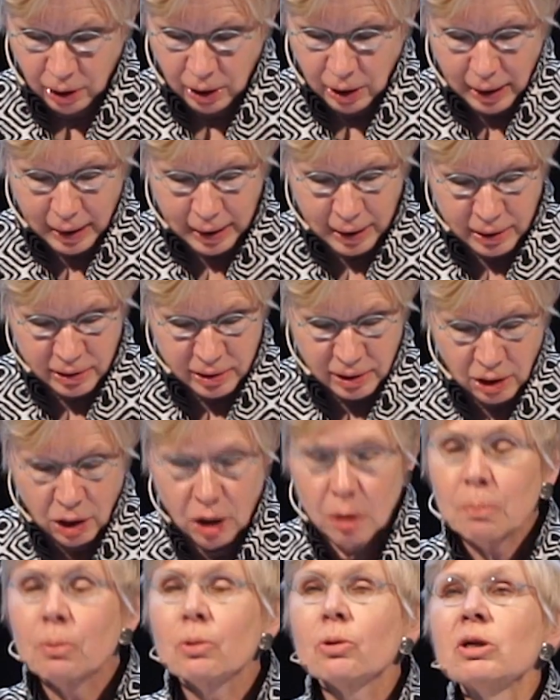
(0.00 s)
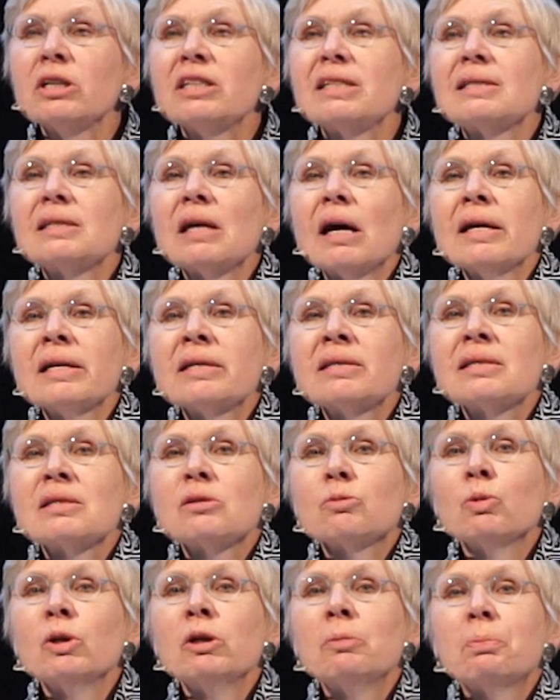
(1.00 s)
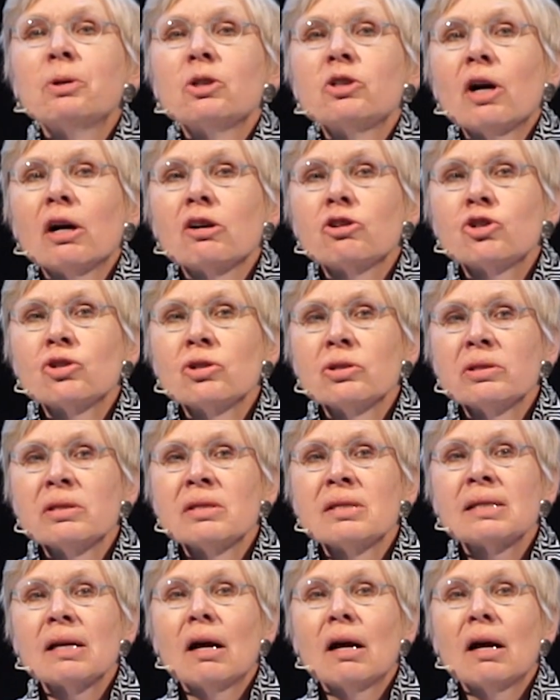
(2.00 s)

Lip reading: as precise reproductions